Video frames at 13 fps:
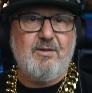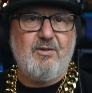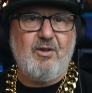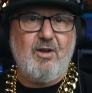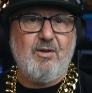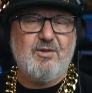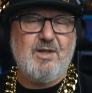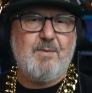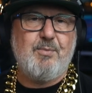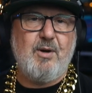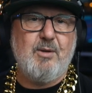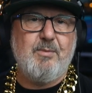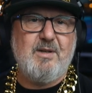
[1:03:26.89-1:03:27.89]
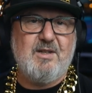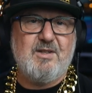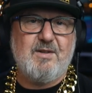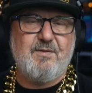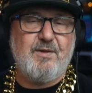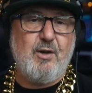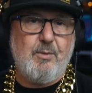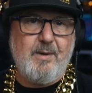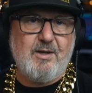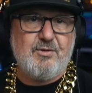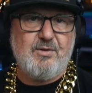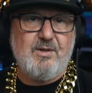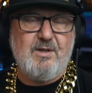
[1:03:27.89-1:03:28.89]
So zinc bromine is a flow
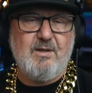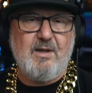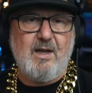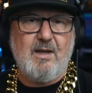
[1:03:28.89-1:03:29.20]
battery.